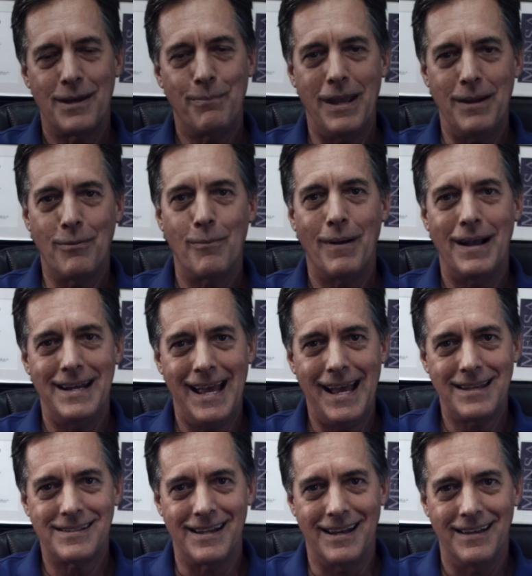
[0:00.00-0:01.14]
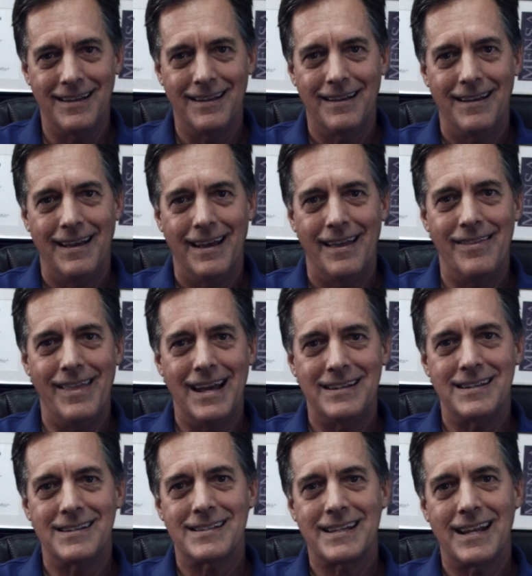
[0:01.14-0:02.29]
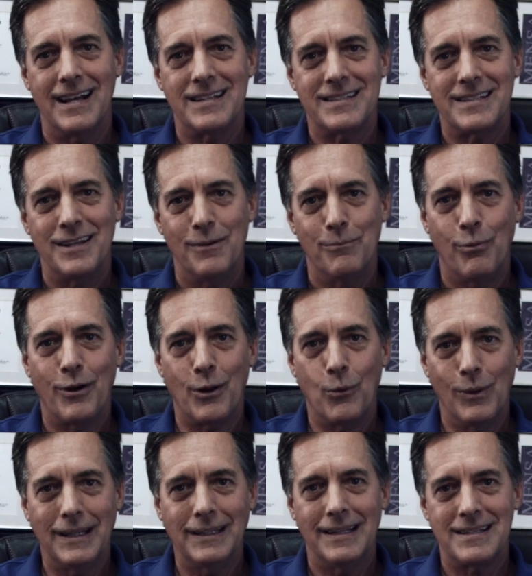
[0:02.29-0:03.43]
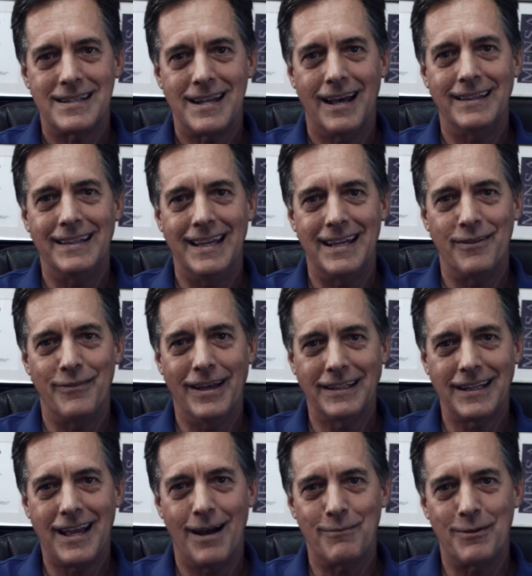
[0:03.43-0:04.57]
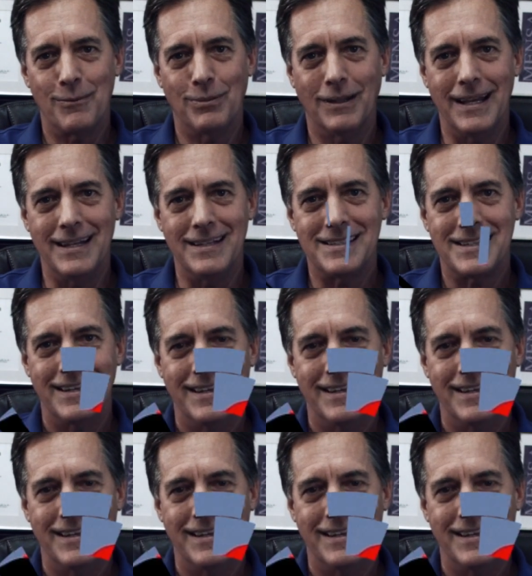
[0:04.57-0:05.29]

paper by NASA that discussed putting winglets on the end of helicopter blades.